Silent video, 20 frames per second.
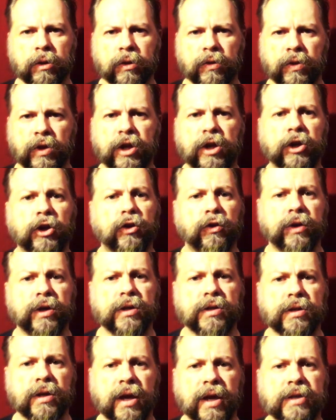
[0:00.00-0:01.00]
The
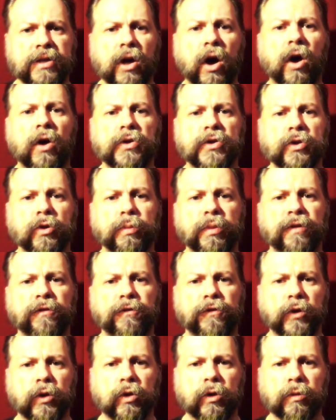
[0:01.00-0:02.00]
increase has also been
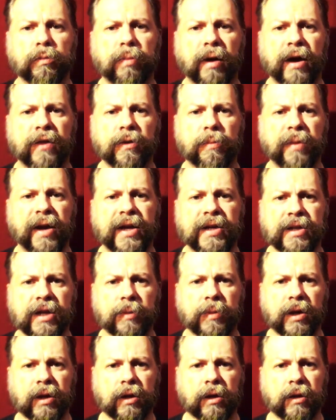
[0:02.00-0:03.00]
fueled by the
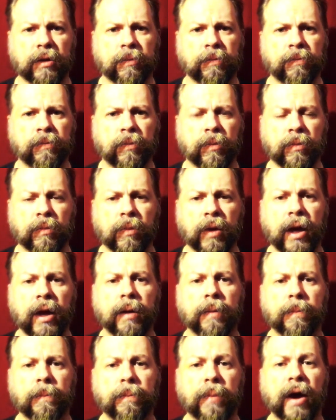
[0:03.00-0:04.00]
pandemic,
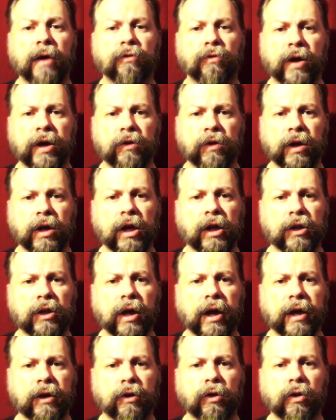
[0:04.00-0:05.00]
by rhetoric
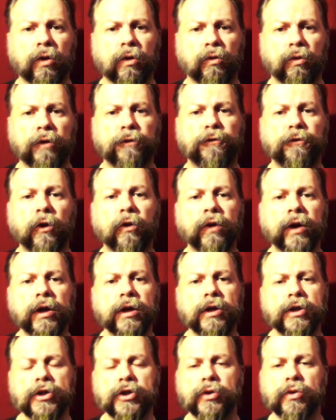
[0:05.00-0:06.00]
like
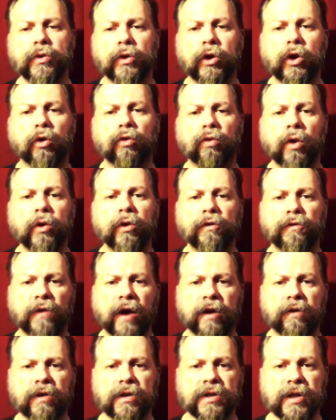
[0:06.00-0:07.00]
referring to the
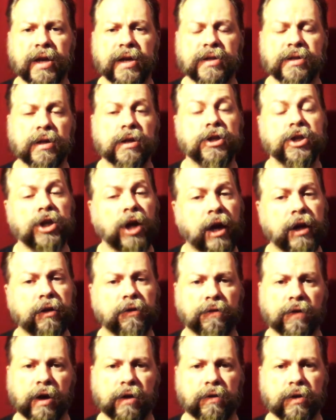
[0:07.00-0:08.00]
coronavirus as China
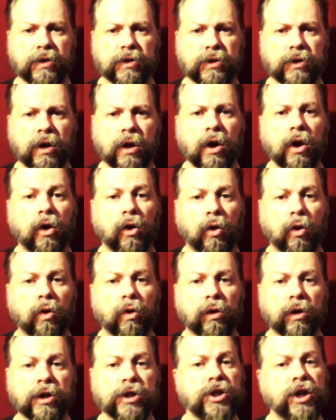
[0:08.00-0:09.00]
virus
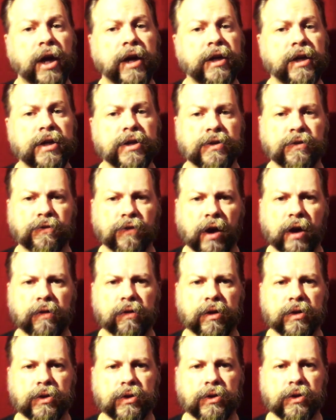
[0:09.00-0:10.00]
or Chinese
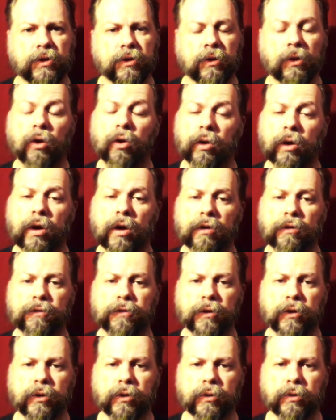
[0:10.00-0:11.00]
virus or Kung
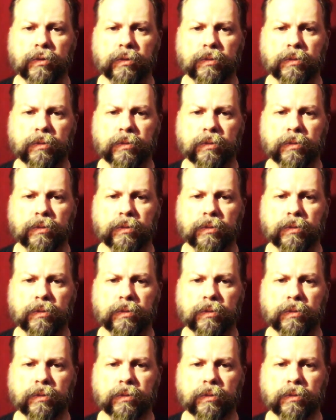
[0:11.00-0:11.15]
flu.